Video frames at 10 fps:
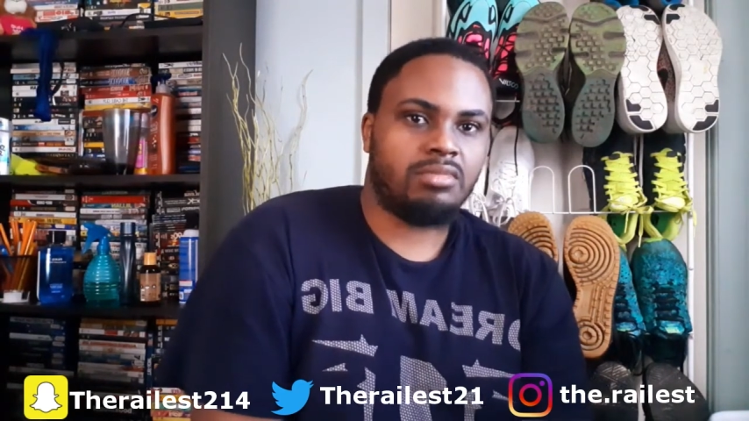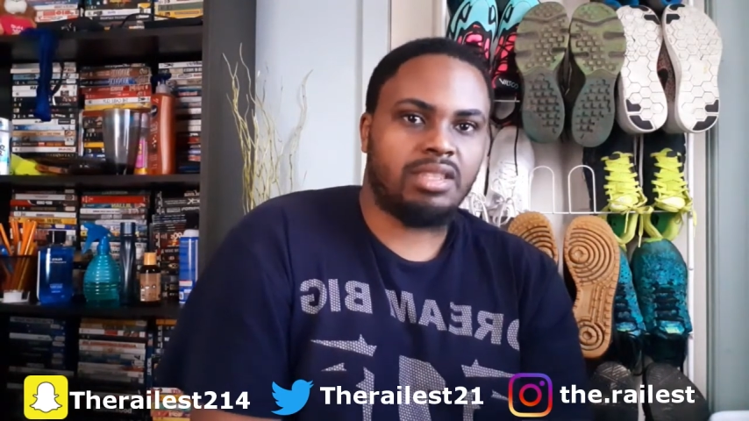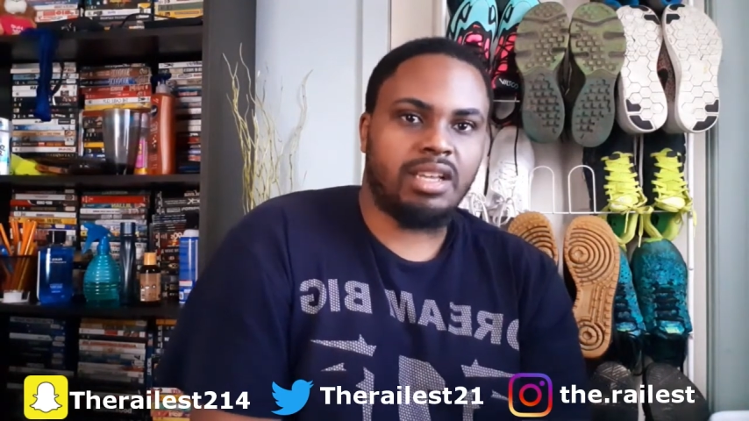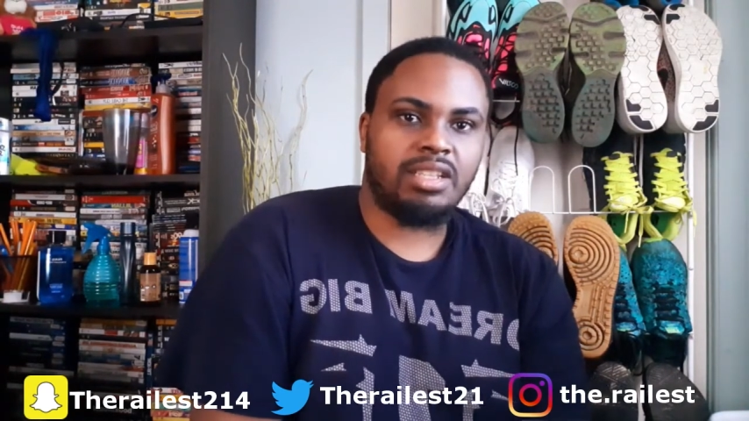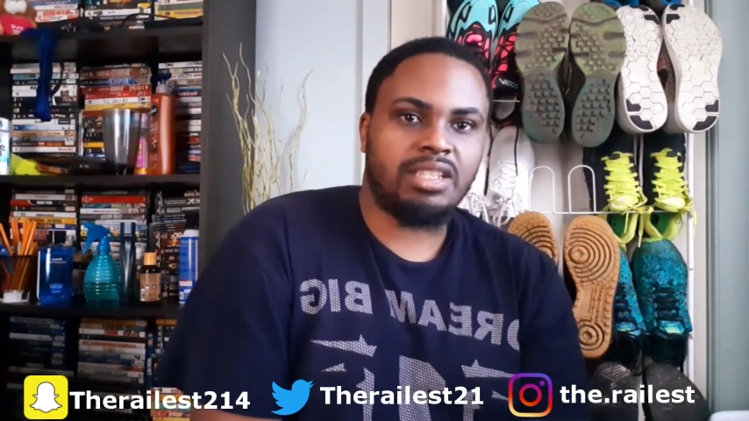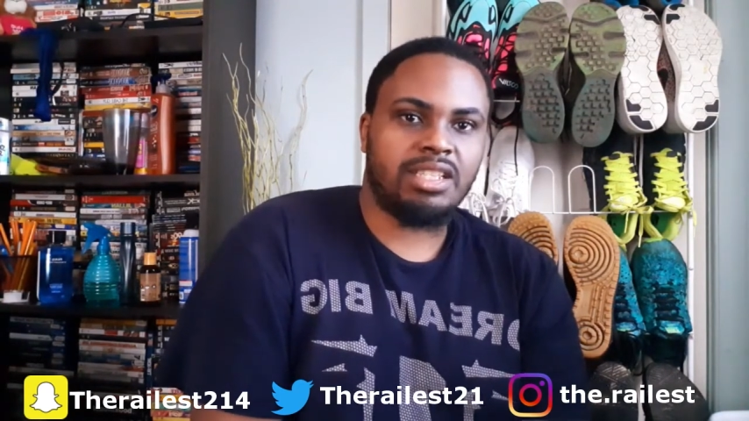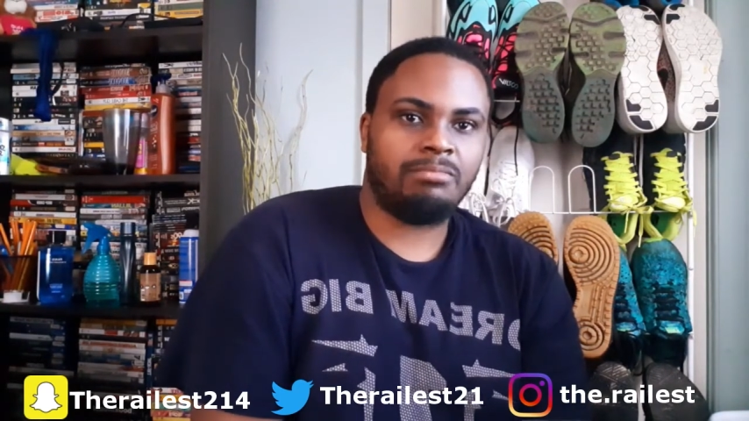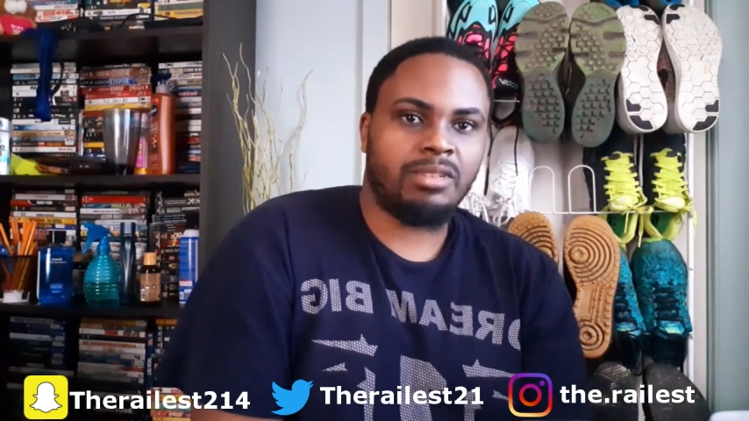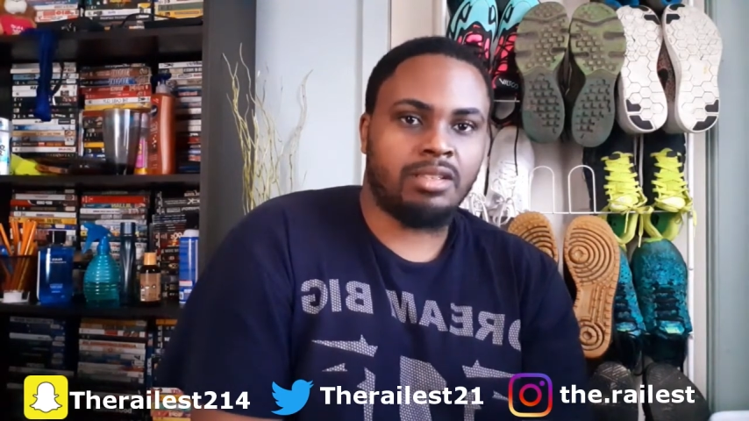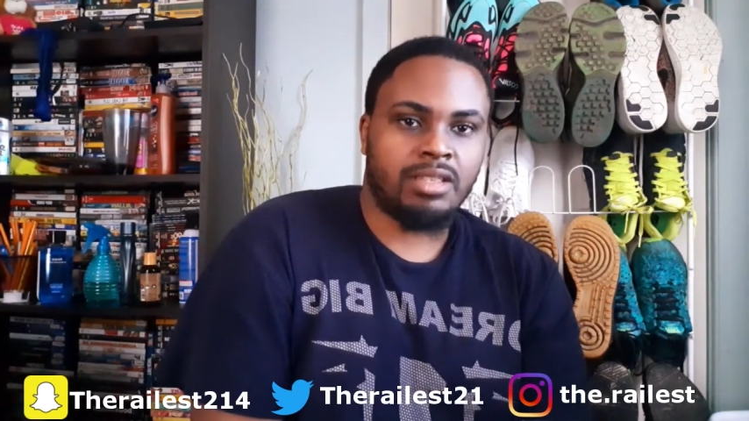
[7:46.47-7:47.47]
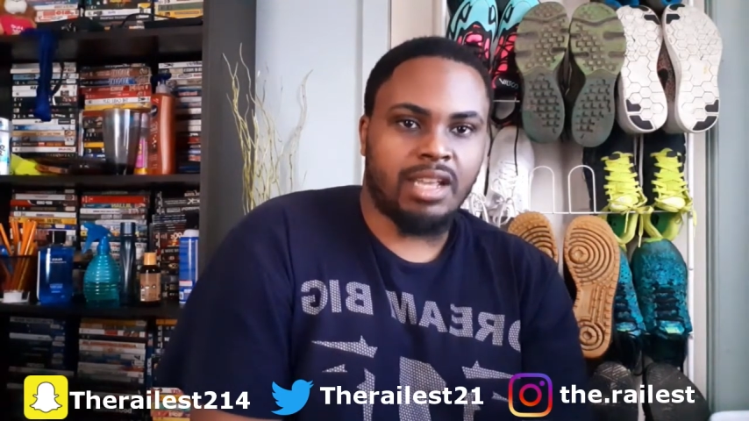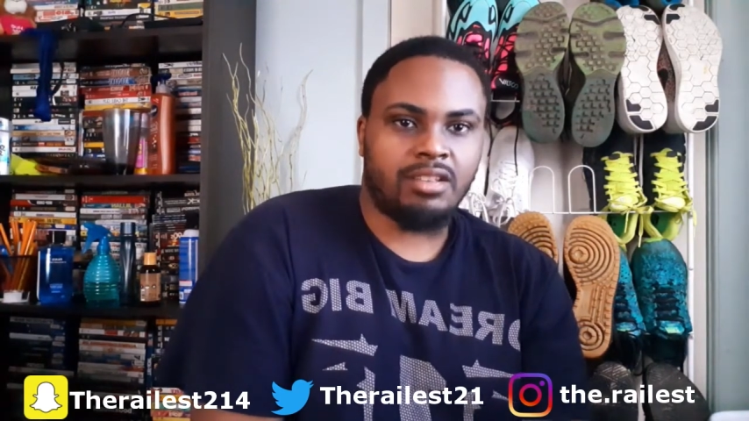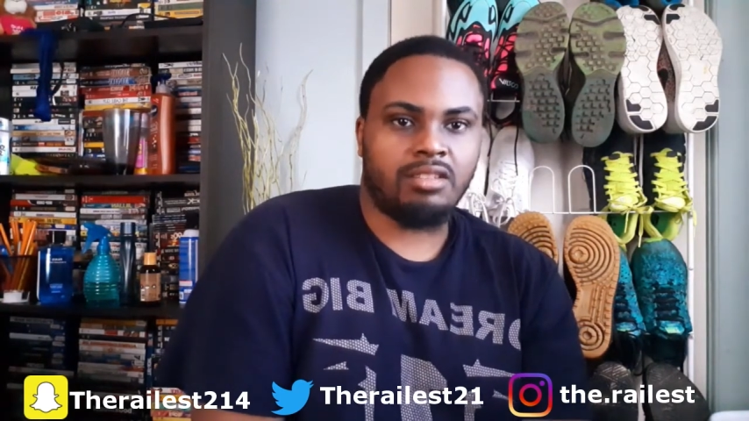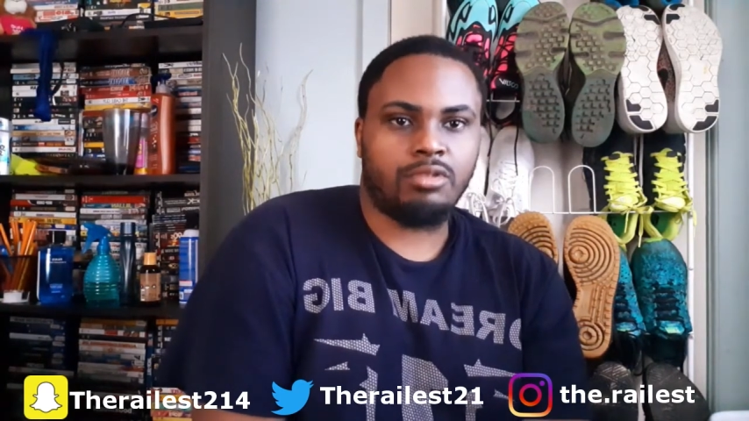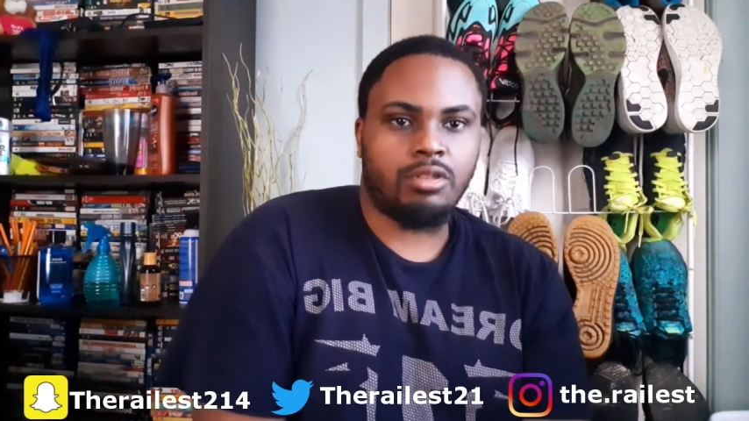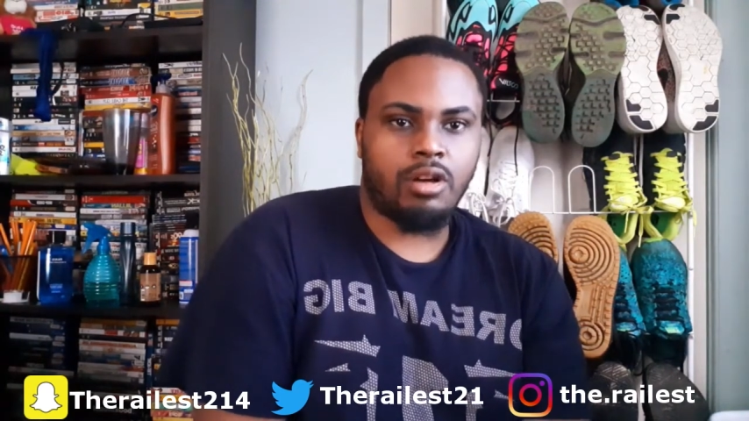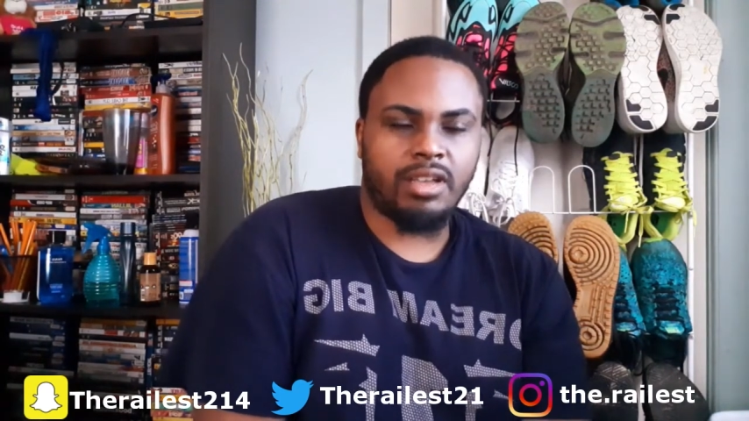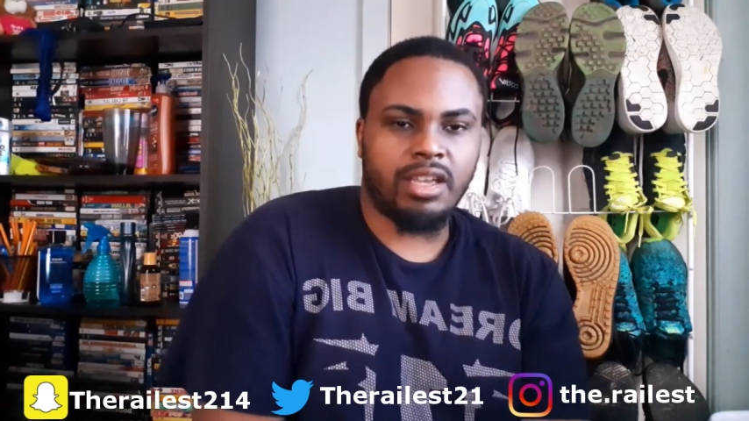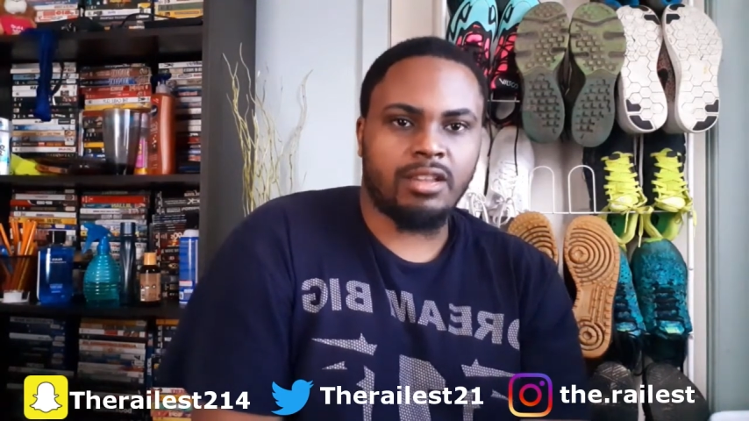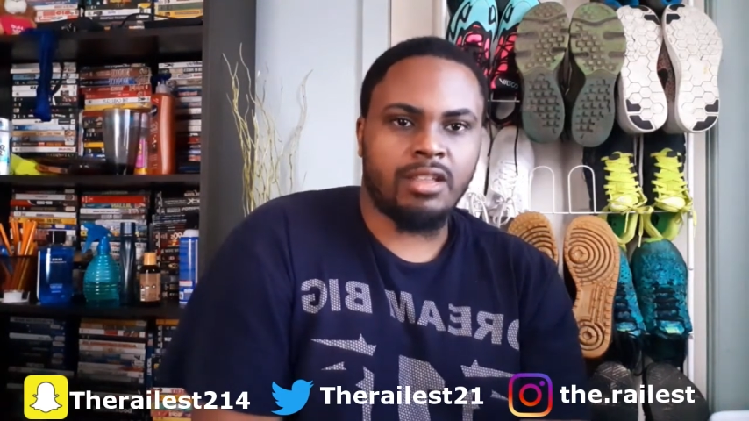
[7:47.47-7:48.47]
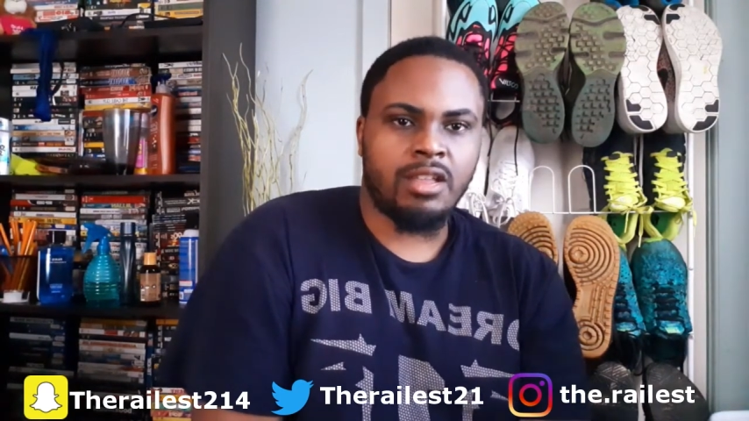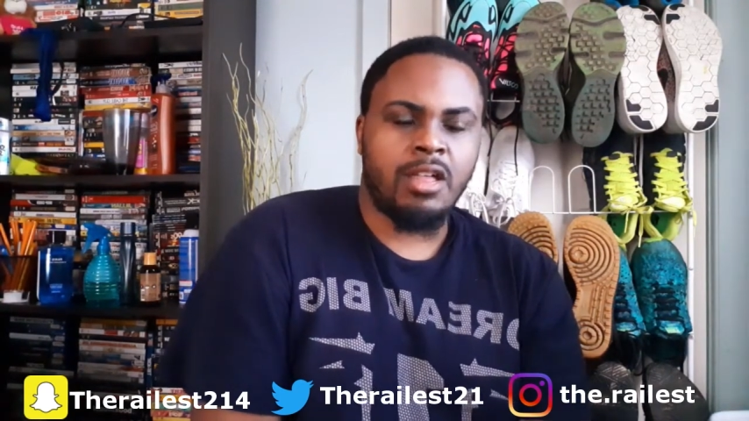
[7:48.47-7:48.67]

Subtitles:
they'd seen like they didn't belong in,